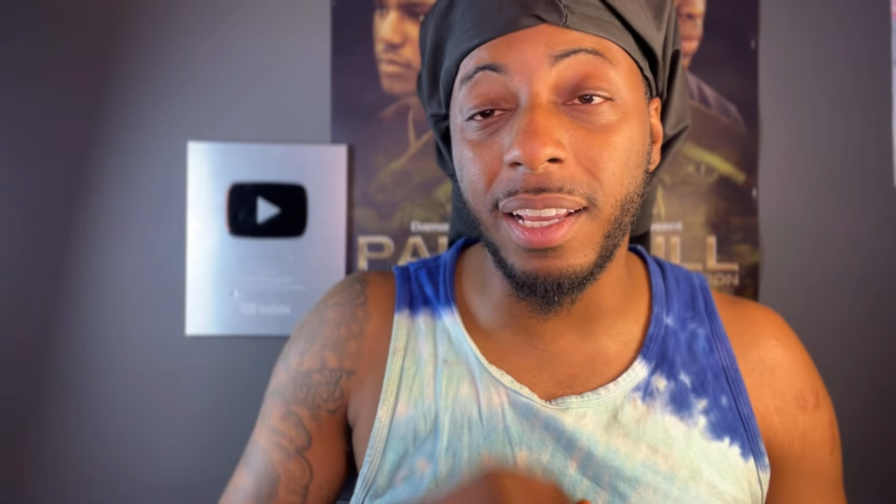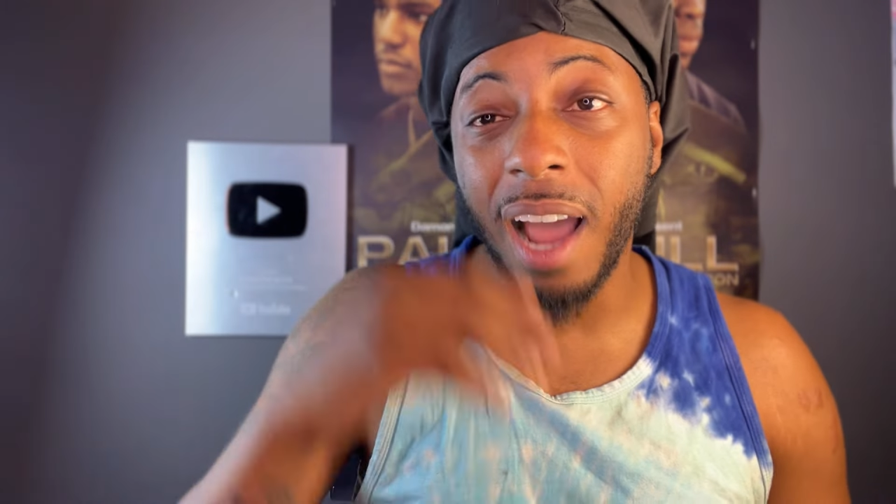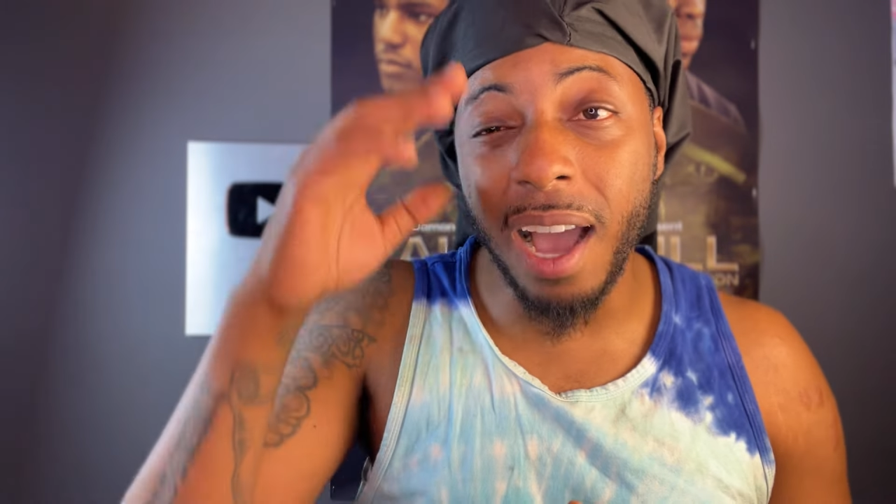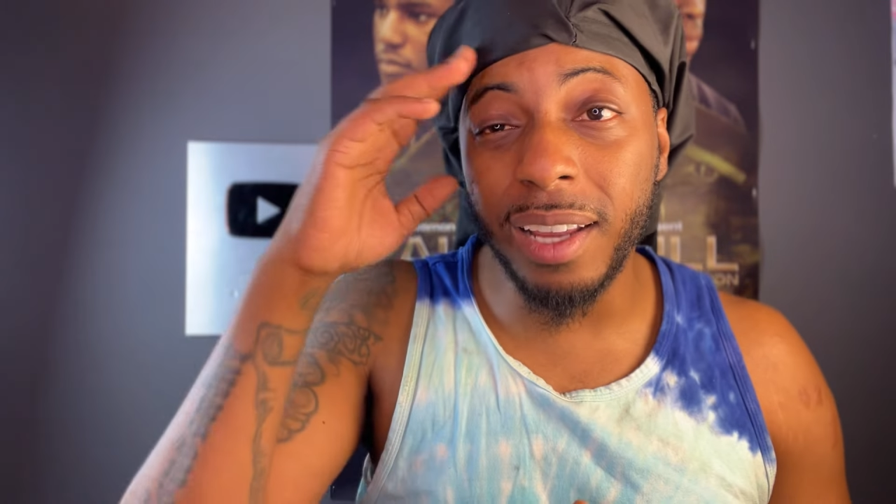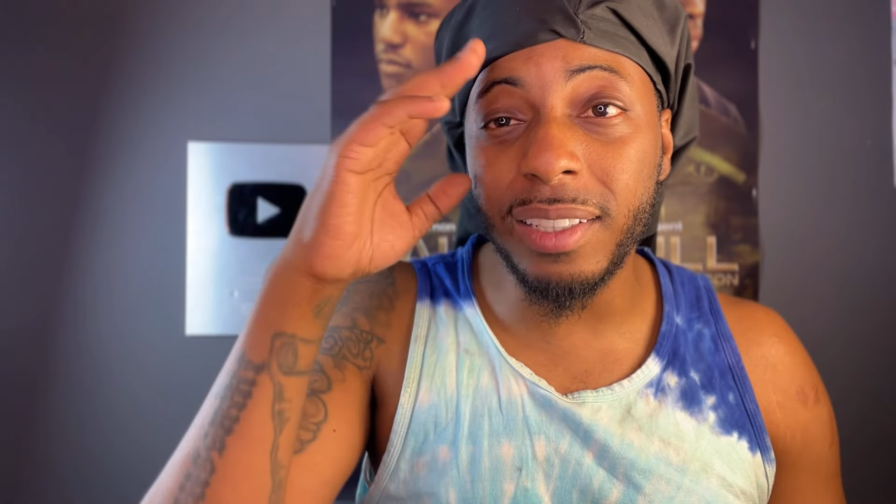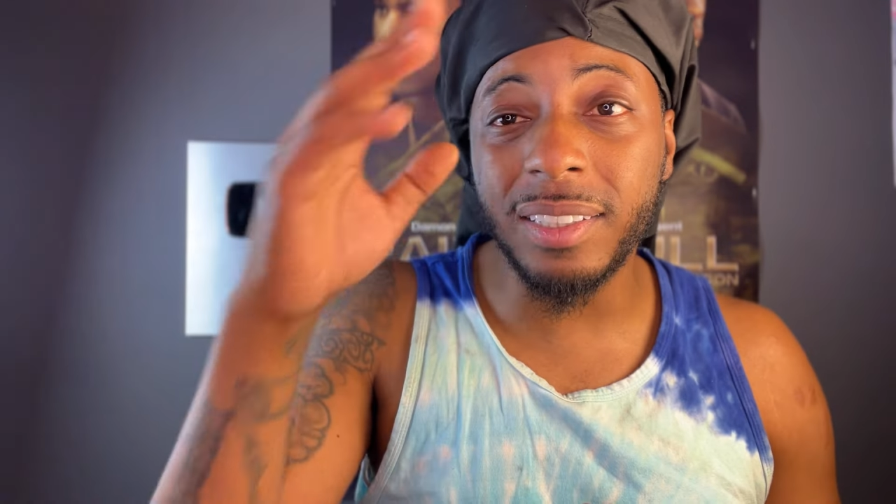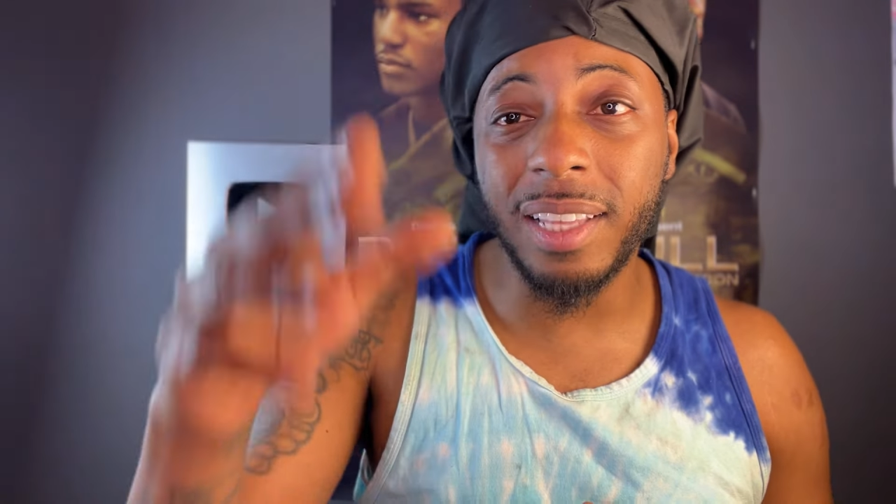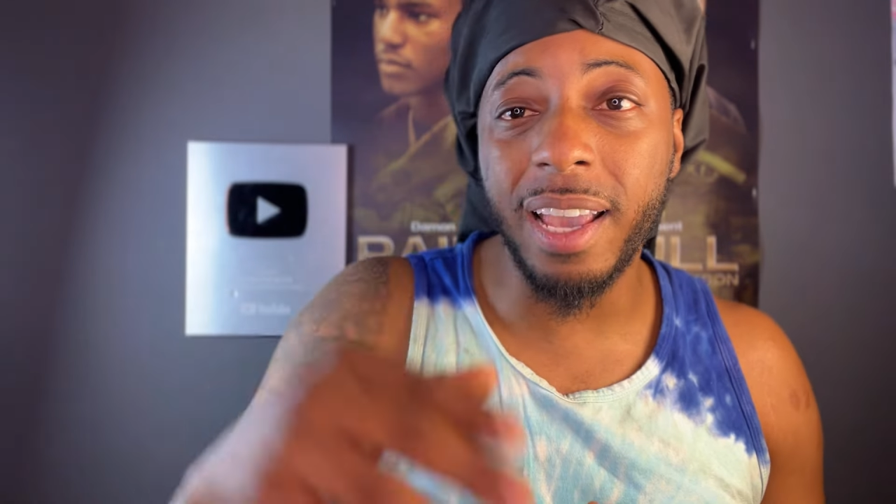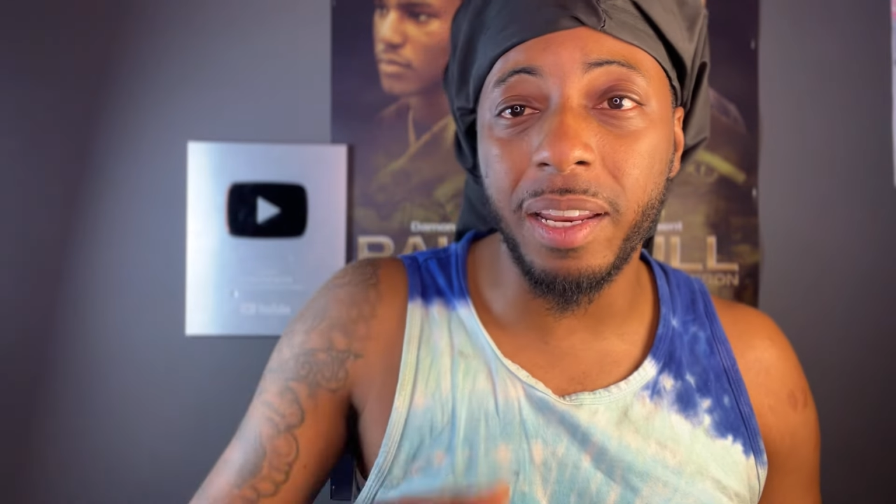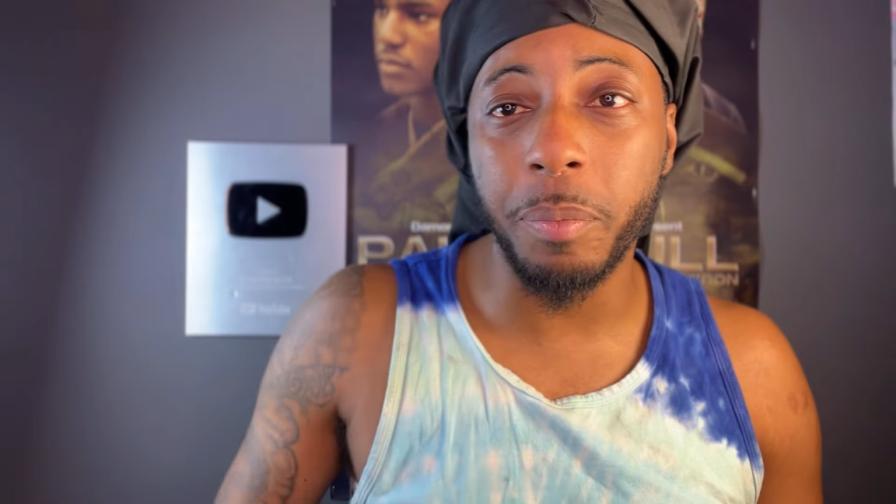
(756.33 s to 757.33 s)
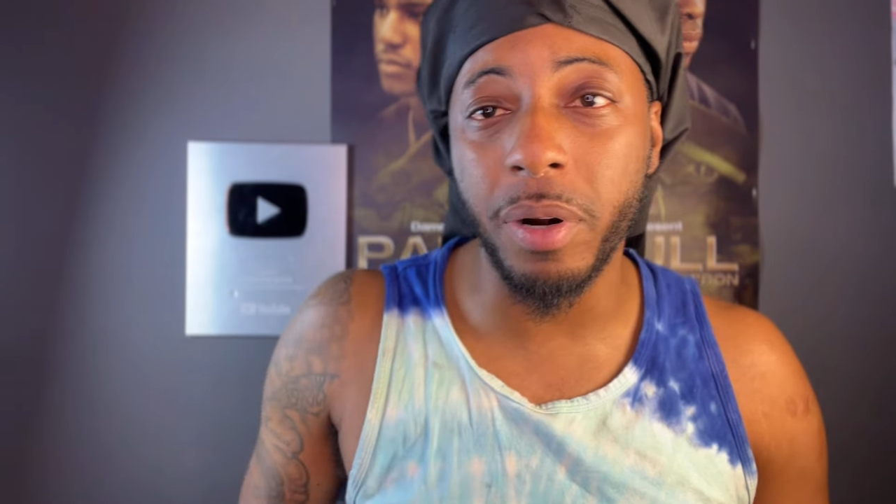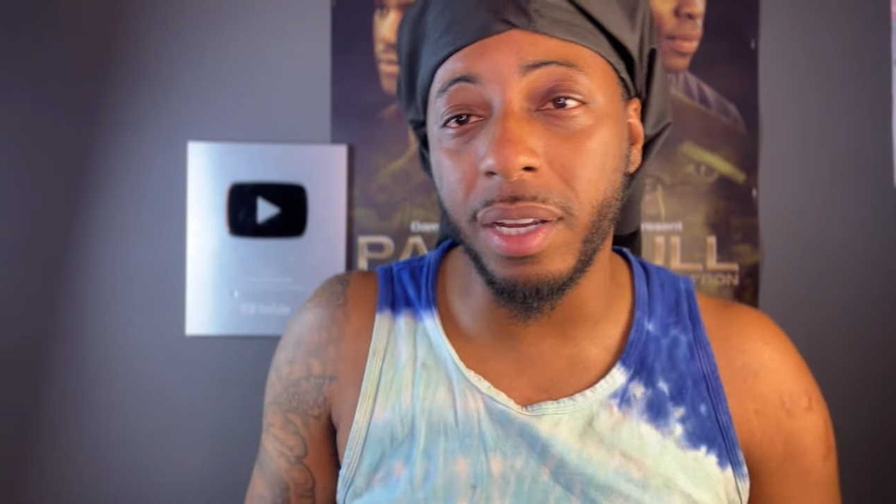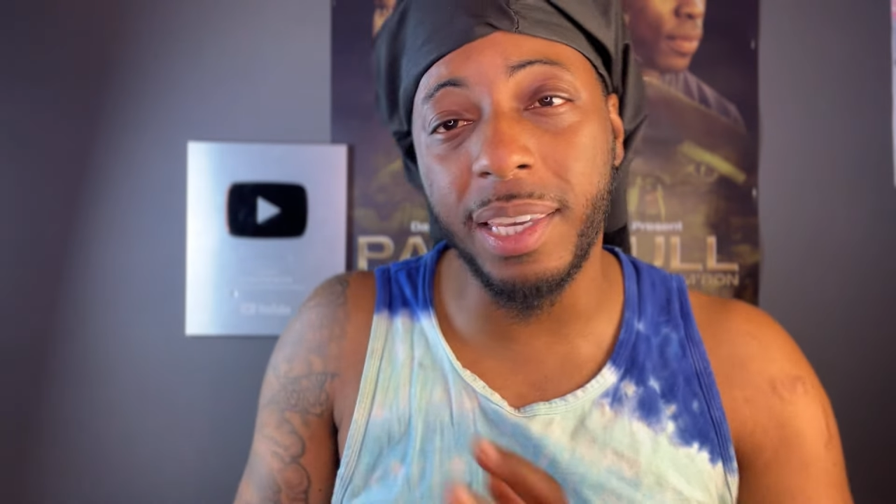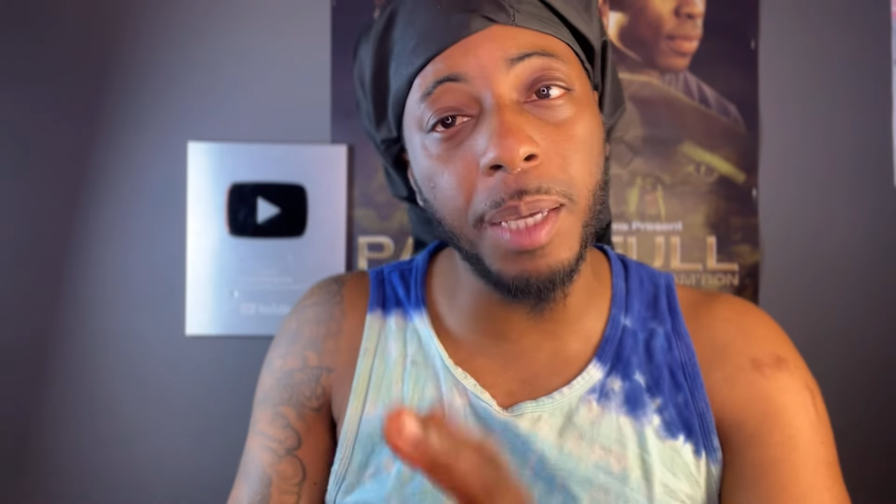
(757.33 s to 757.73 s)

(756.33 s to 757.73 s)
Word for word: and I understand it, bruh.